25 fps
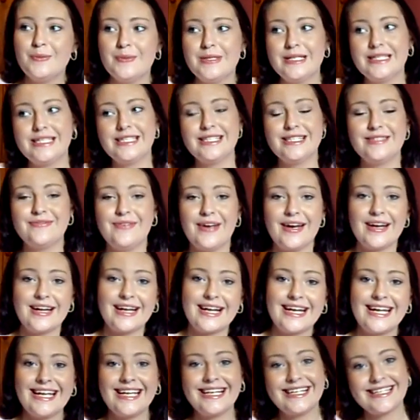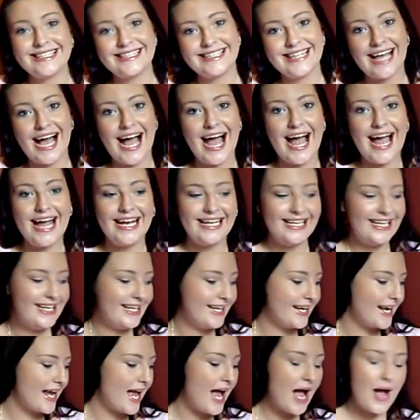which is very
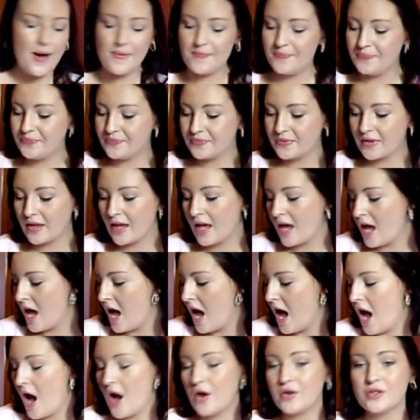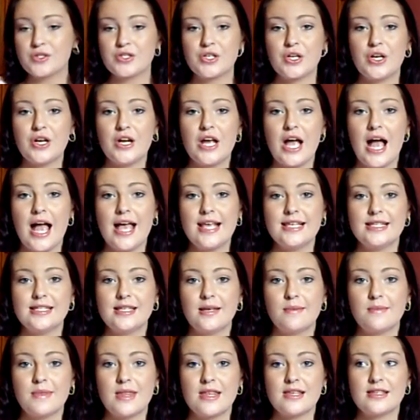exciting. Um, I'll show you guys
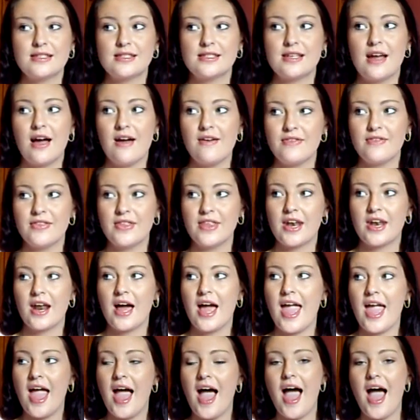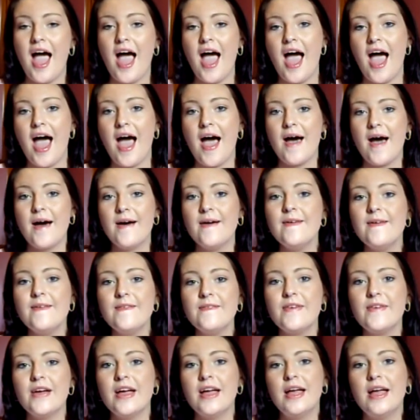some of the stuff that I have
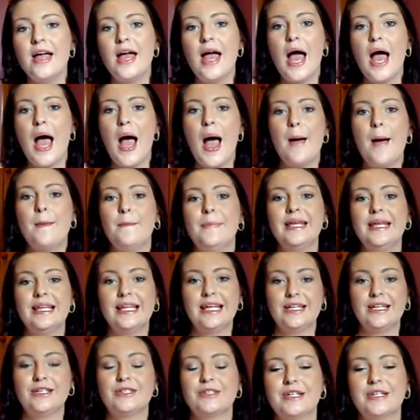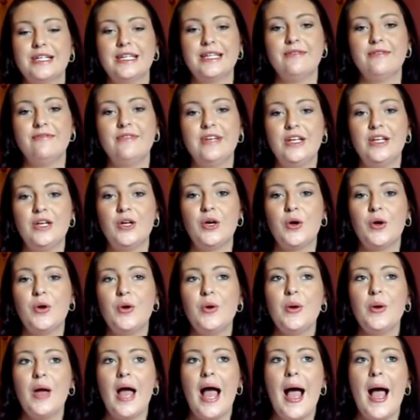um, a bit later on in the
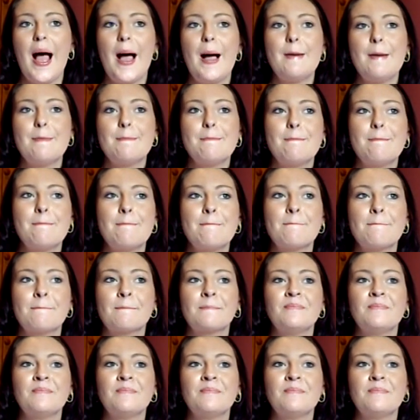video. Um,